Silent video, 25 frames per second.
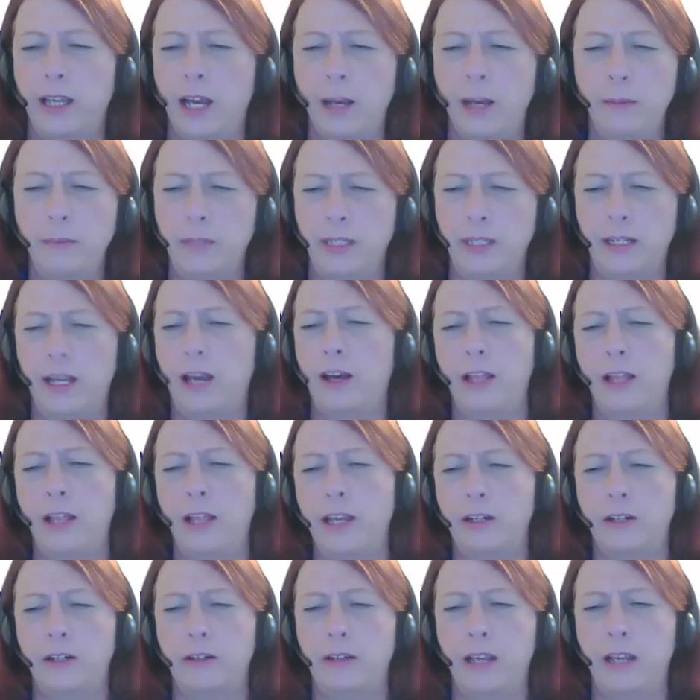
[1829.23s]
I mean, I'll
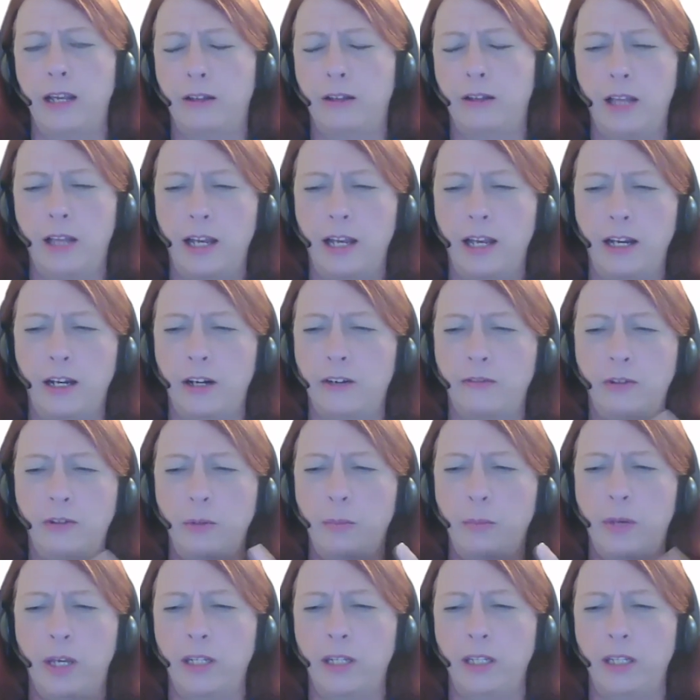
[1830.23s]
hire yeah. I'll hire
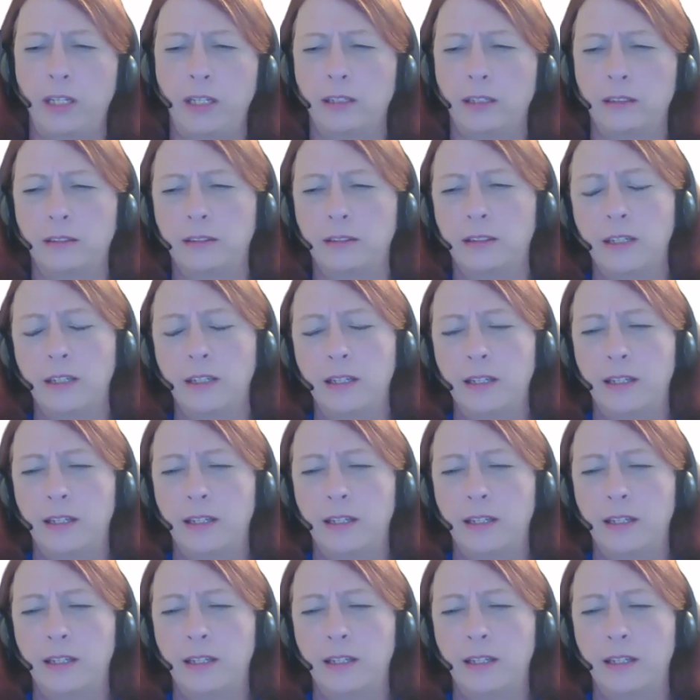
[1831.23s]
everybody, and